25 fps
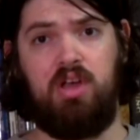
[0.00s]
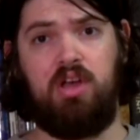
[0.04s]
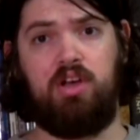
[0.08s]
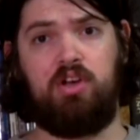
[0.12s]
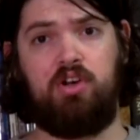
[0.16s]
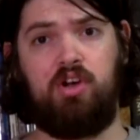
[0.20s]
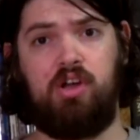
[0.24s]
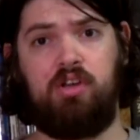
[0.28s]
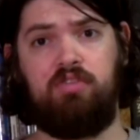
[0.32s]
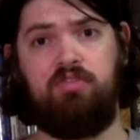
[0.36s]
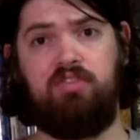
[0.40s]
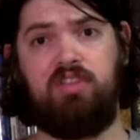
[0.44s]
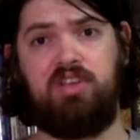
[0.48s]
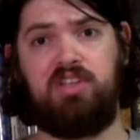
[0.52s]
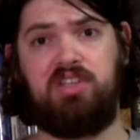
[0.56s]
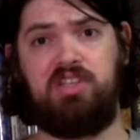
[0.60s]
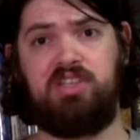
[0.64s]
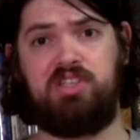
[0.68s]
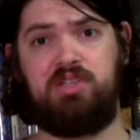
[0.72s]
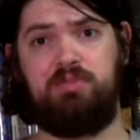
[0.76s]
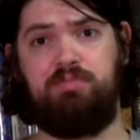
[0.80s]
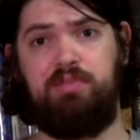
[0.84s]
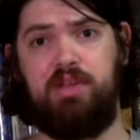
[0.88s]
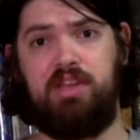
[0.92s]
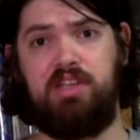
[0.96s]
Conflict
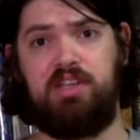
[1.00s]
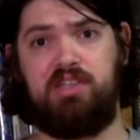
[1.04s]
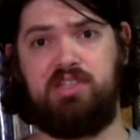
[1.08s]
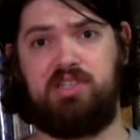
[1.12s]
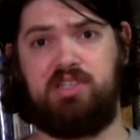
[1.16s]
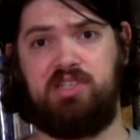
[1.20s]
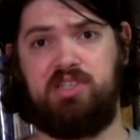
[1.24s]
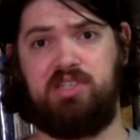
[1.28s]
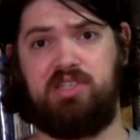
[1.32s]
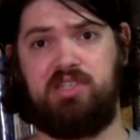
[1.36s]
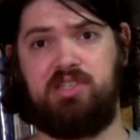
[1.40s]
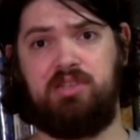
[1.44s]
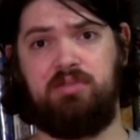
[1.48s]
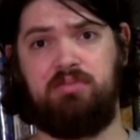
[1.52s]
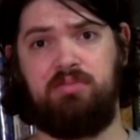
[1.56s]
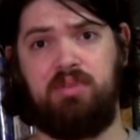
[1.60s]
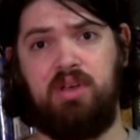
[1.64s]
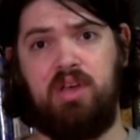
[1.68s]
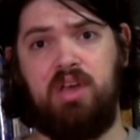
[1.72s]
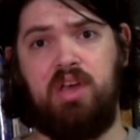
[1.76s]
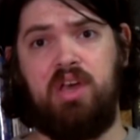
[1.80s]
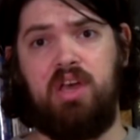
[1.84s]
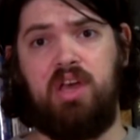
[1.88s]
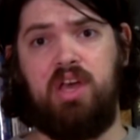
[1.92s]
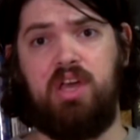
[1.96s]
is a bidding system
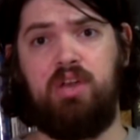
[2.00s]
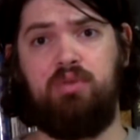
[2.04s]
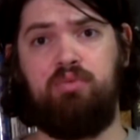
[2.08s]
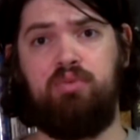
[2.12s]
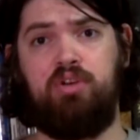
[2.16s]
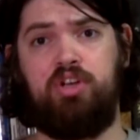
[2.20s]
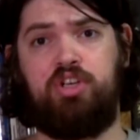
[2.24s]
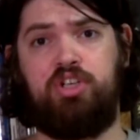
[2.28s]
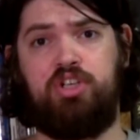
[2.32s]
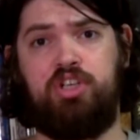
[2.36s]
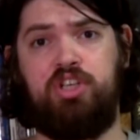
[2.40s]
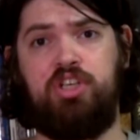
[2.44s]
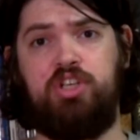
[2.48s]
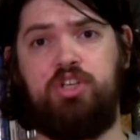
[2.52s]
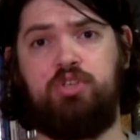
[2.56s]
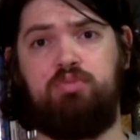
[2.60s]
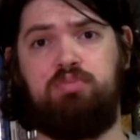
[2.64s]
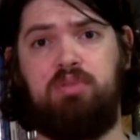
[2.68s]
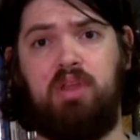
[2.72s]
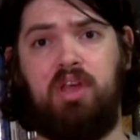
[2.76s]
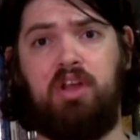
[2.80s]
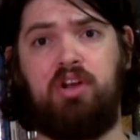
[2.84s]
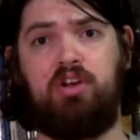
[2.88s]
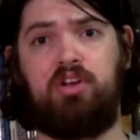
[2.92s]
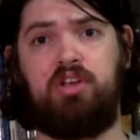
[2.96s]
in which each
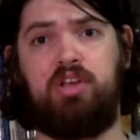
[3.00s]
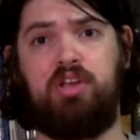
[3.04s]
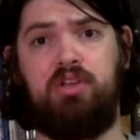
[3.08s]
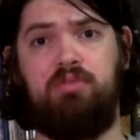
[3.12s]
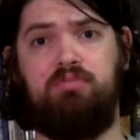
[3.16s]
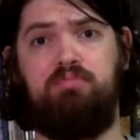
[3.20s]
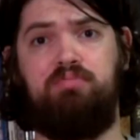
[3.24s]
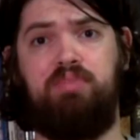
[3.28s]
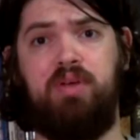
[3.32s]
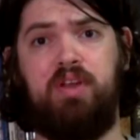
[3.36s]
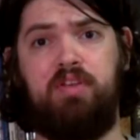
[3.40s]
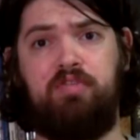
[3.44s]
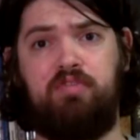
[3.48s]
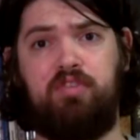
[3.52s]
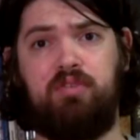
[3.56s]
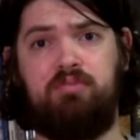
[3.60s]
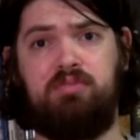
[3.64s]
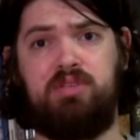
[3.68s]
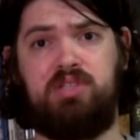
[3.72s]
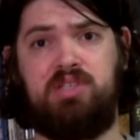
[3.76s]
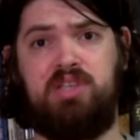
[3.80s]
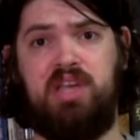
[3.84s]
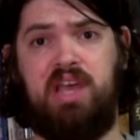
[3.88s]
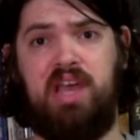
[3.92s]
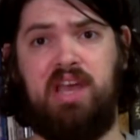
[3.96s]
player can bid from
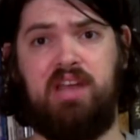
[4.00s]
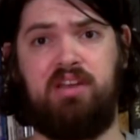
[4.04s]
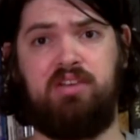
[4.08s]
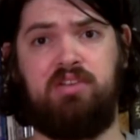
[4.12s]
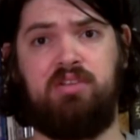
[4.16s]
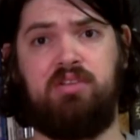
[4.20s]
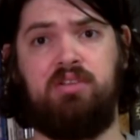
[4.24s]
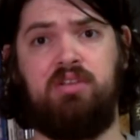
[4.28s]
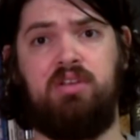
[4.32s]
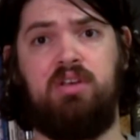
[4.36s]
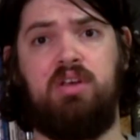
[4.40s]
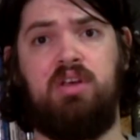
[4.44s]
his hand,